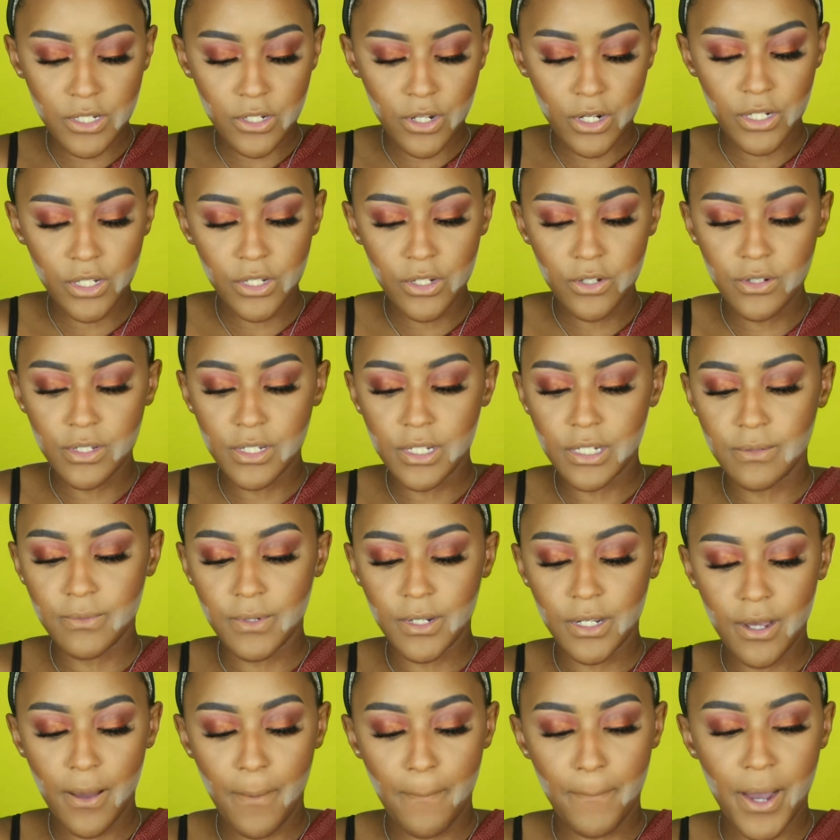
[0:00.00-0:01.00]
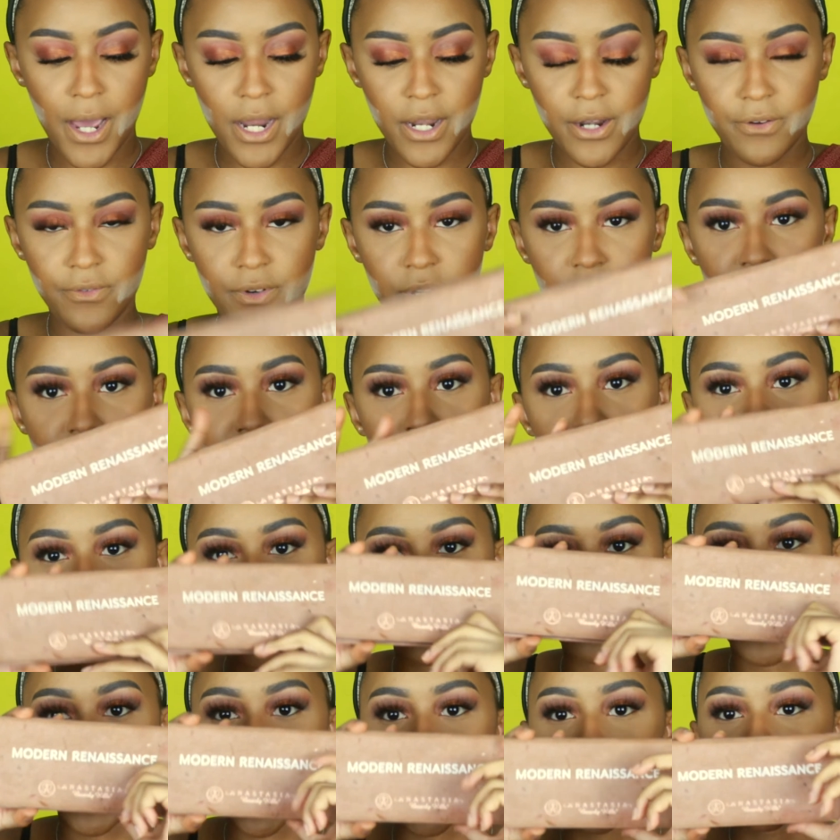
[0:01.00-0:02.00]
just going to use this um, Modern
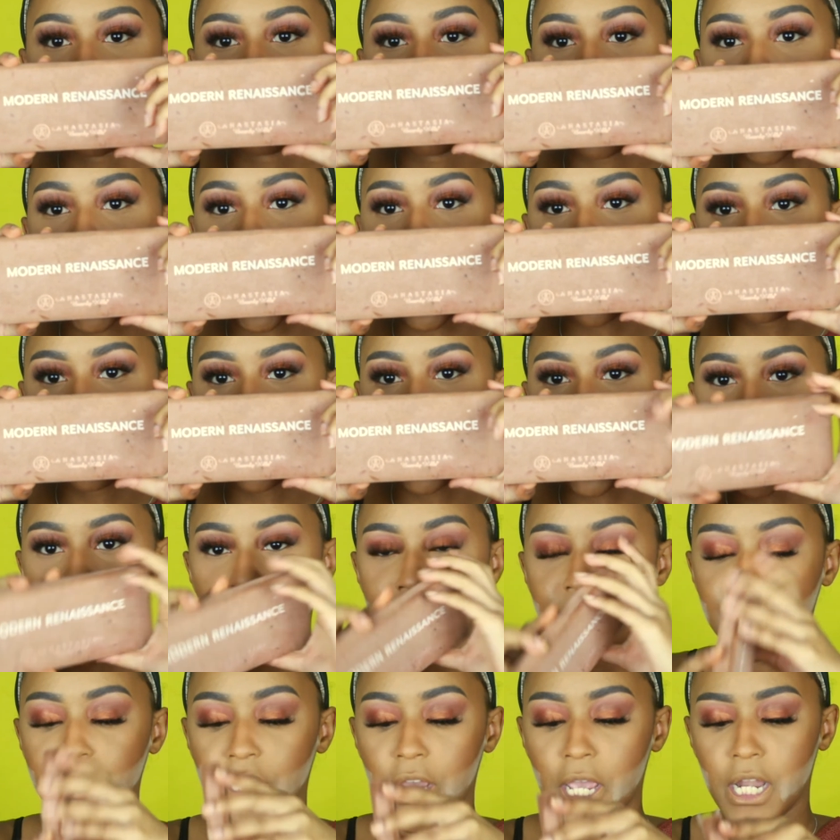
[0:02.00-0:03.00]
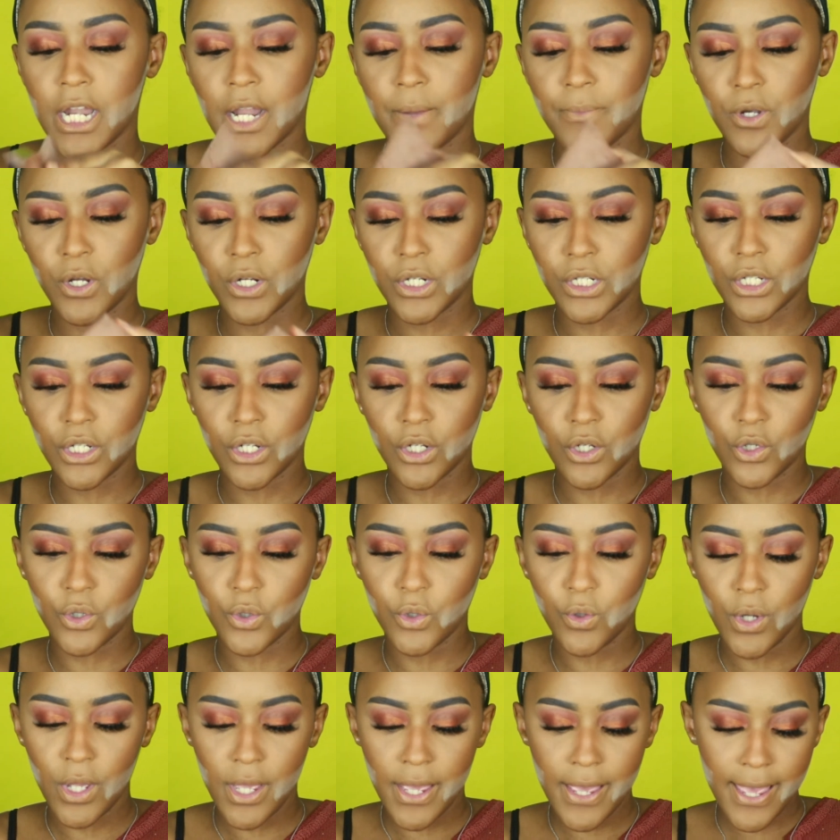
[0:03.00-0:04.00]
Renaissance palette by A B H, and I'm going to
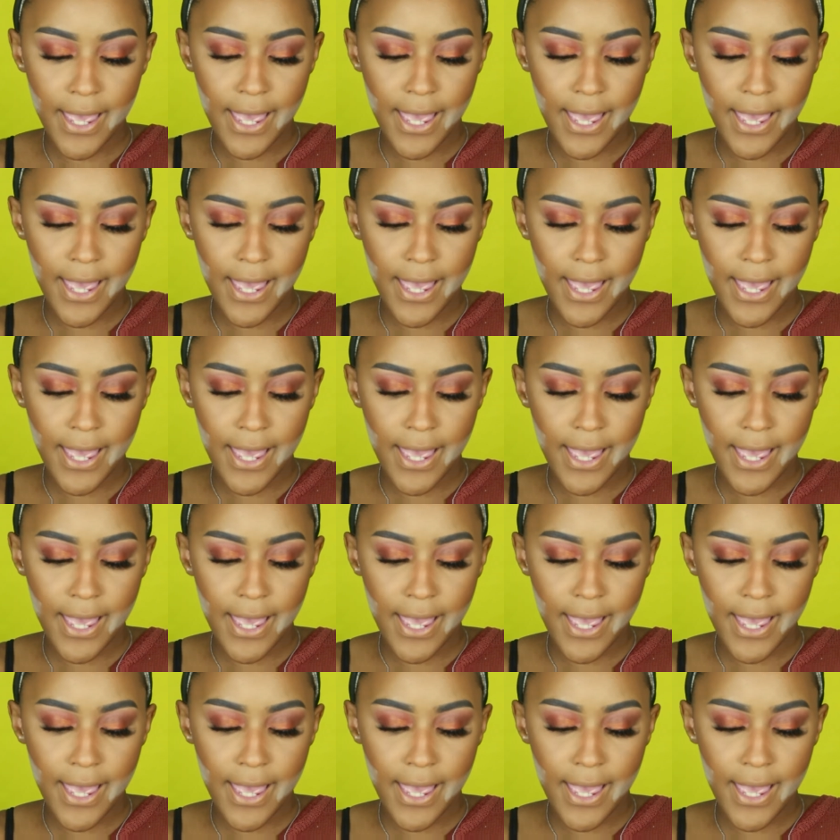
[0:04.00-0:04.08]
go